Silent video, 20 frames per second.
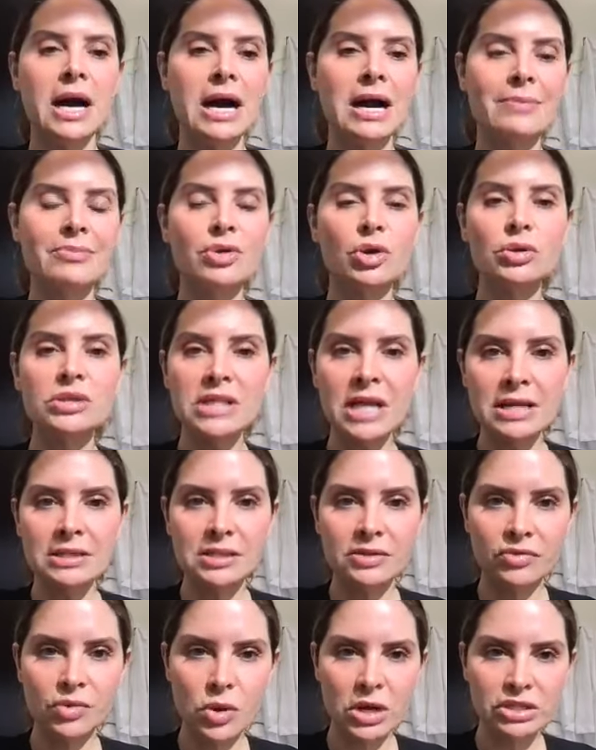Those kinds
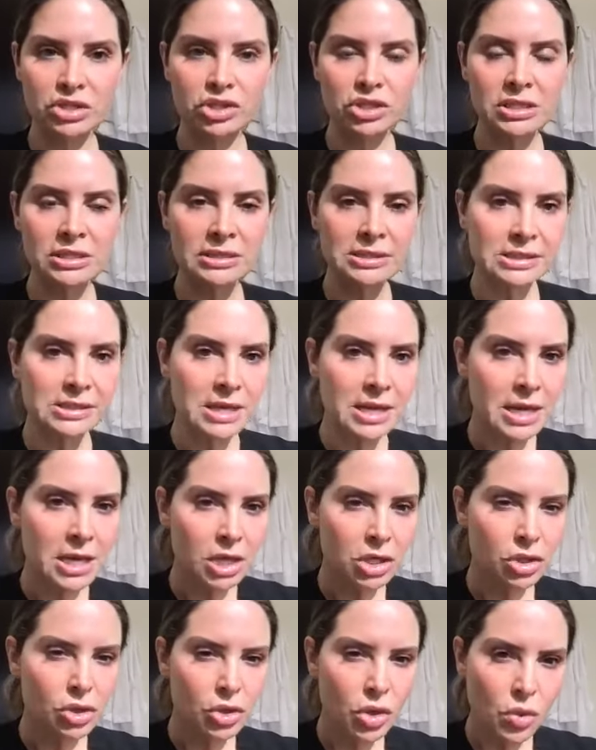of questions.
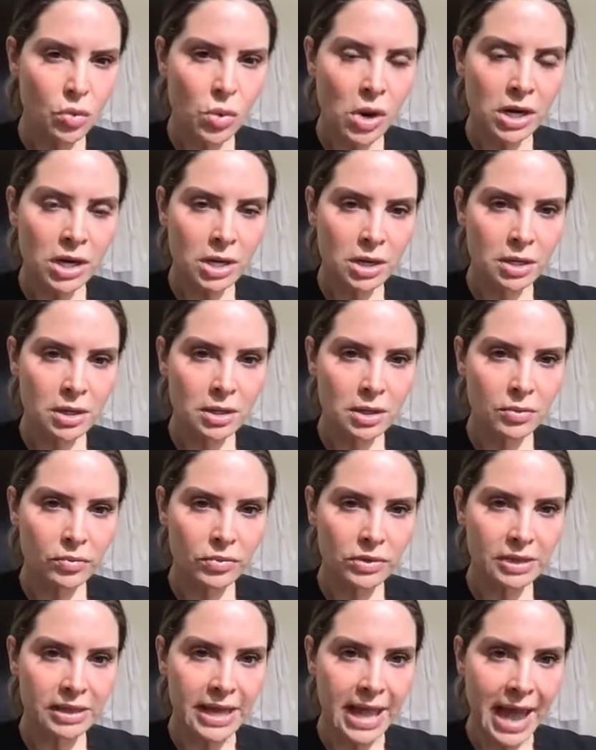You don't want to
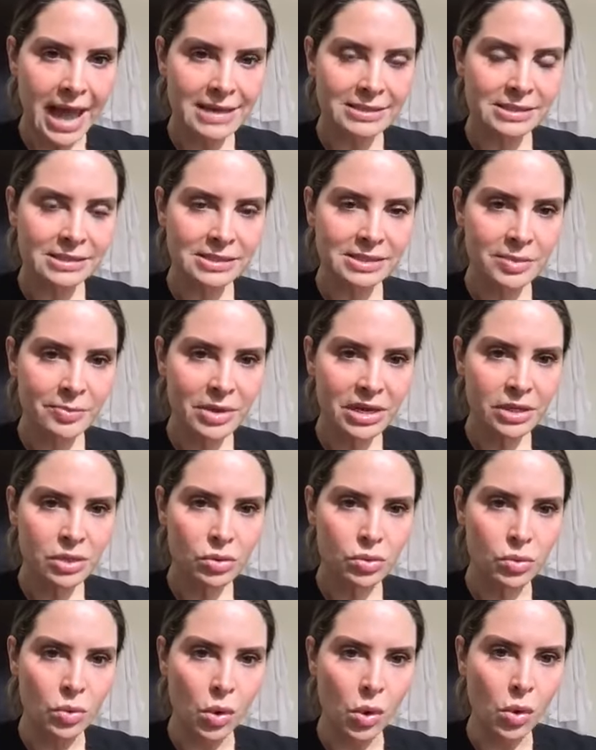really ask somebody
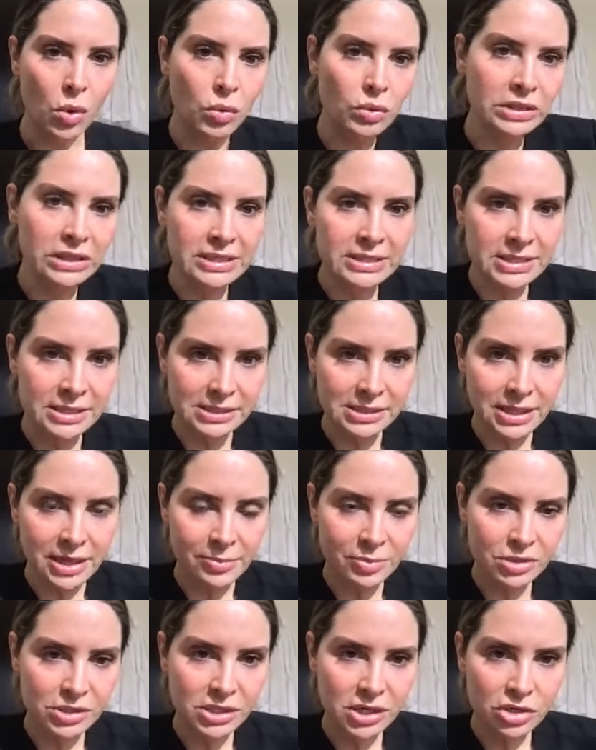who only does
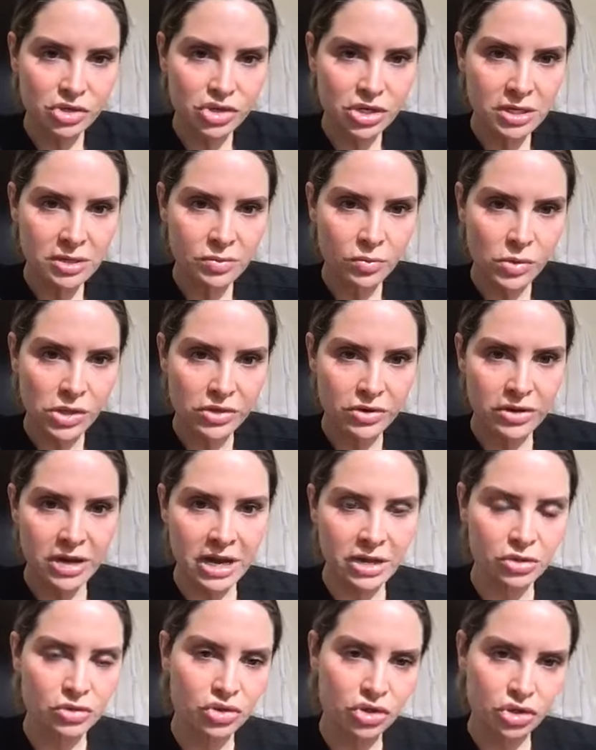liposuction whether or
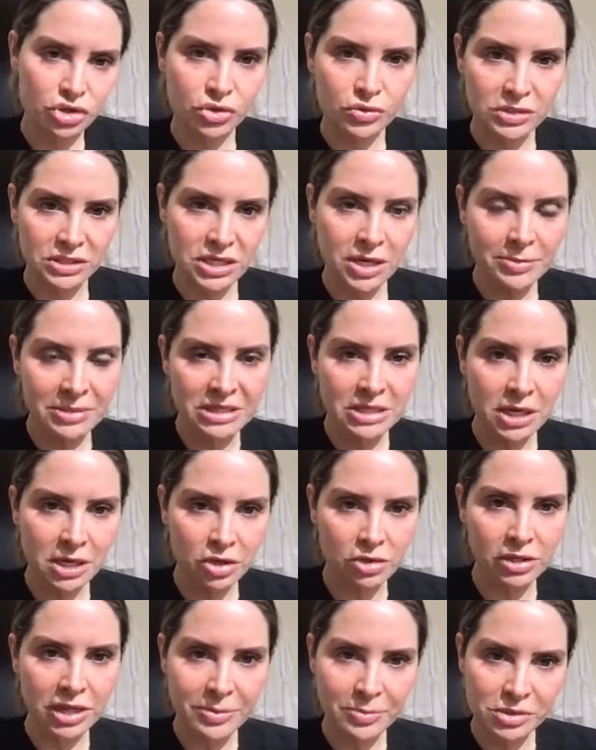not you should do a tummy tuck or
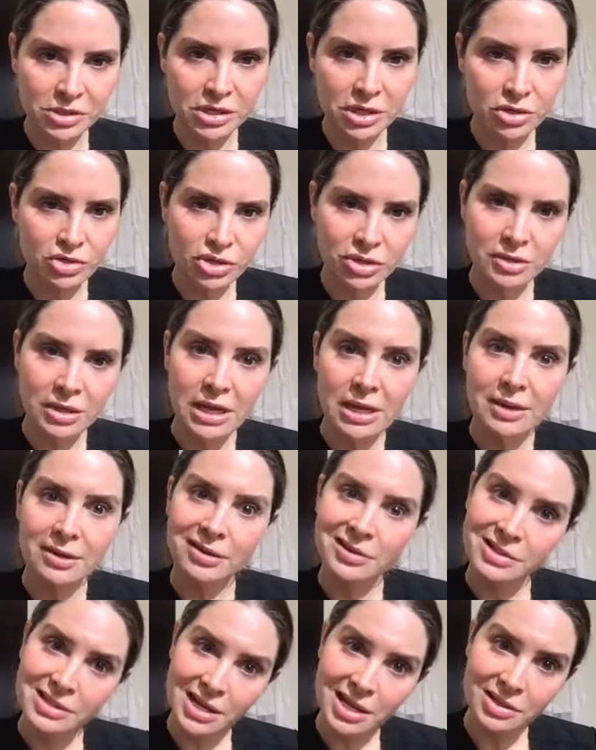liposuction,
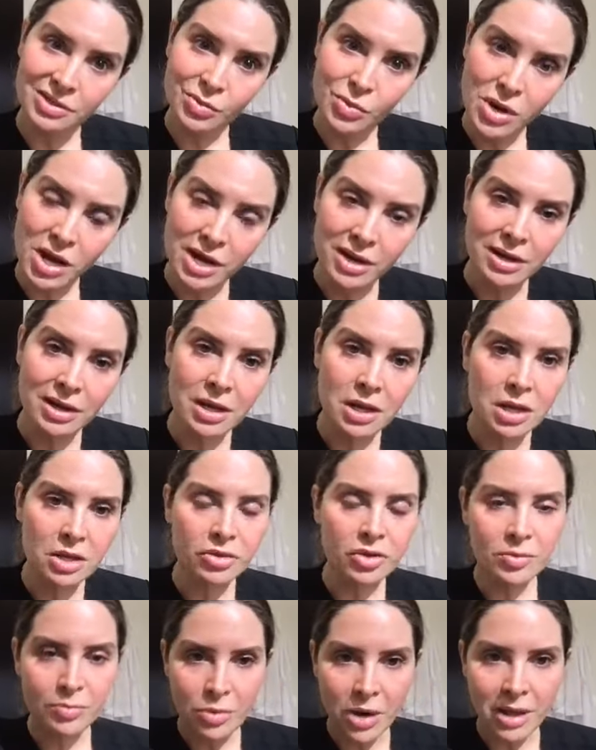because guess what?
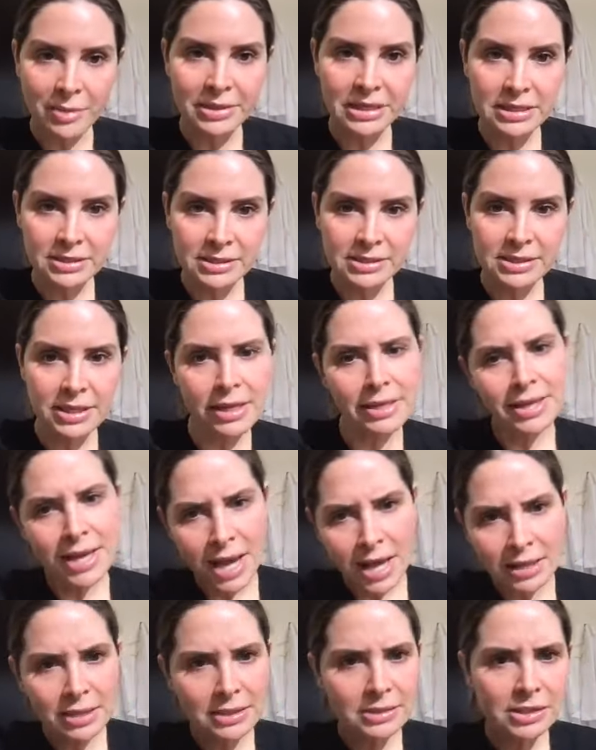They're probably going to say,
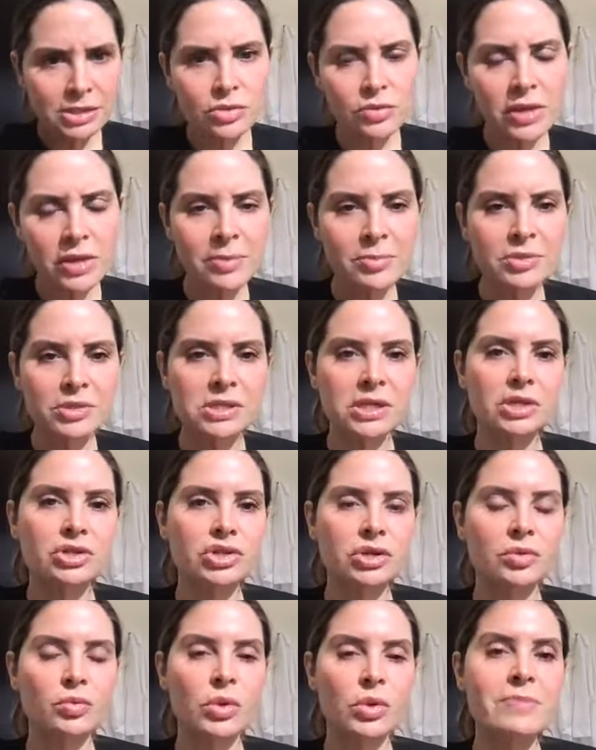yeah, let's do
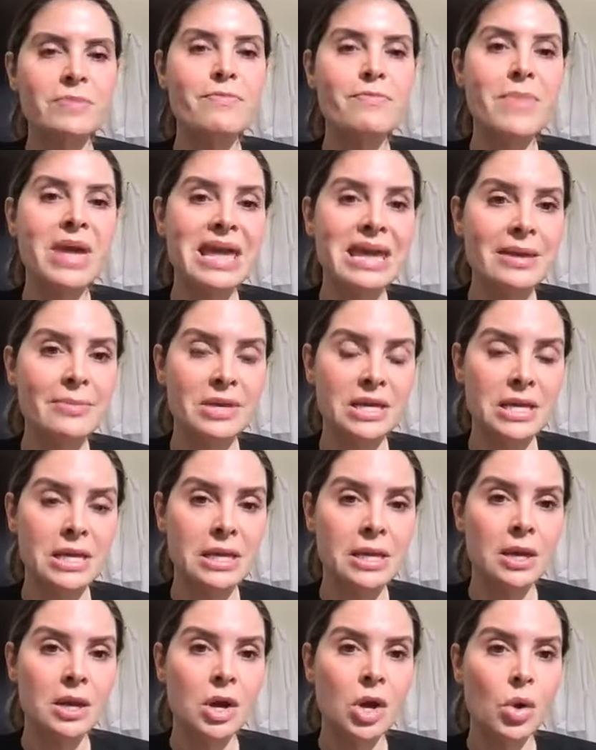liposuction, when
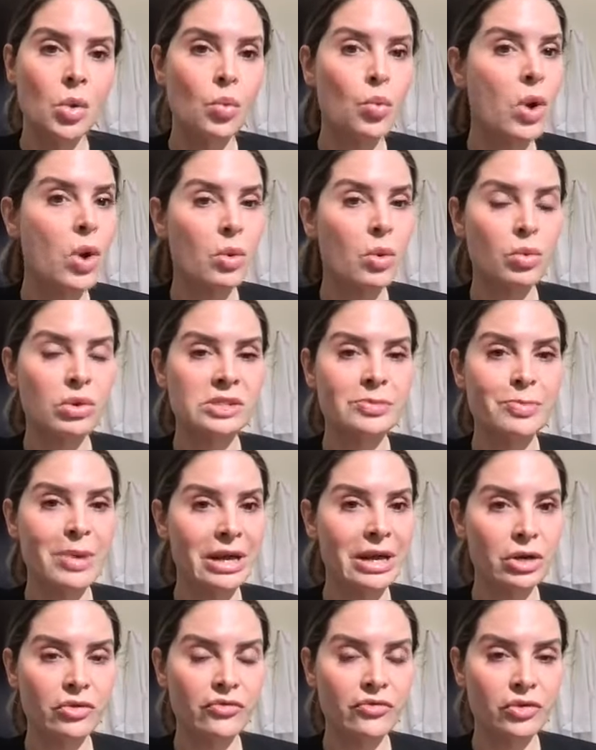maybe what was
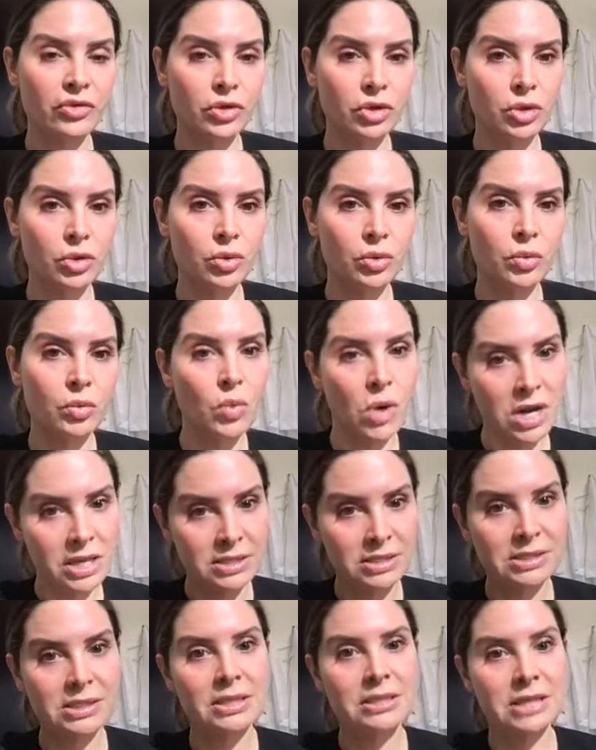better for you
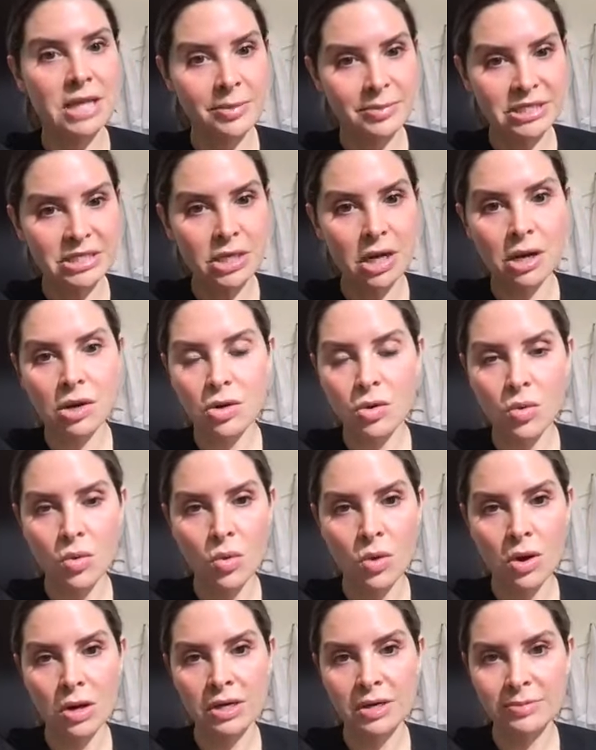was a tummy tuck
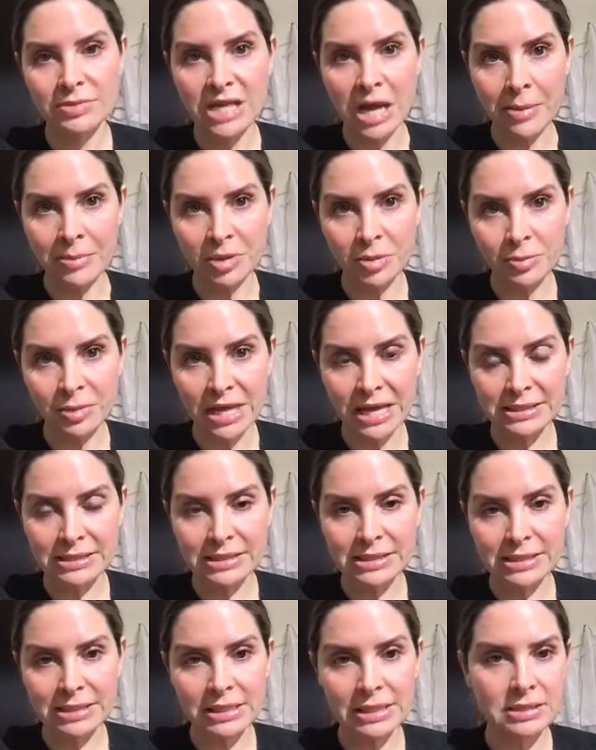or an
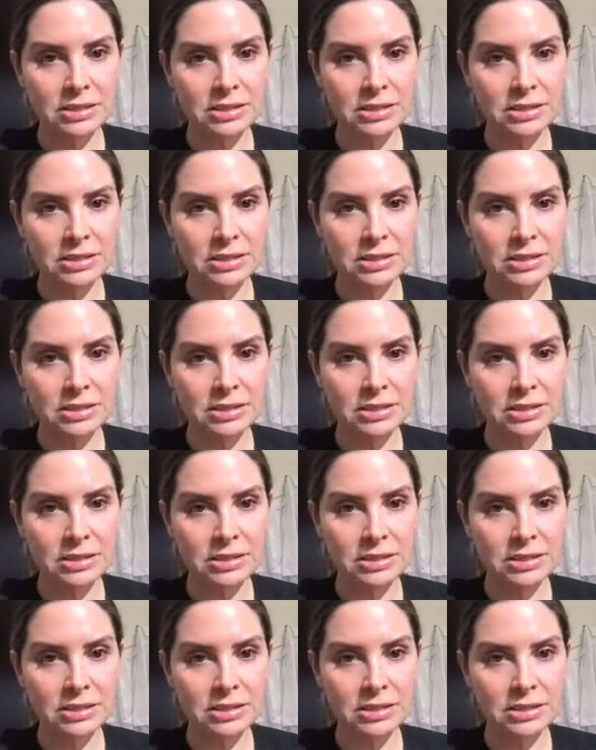abdominoplasty.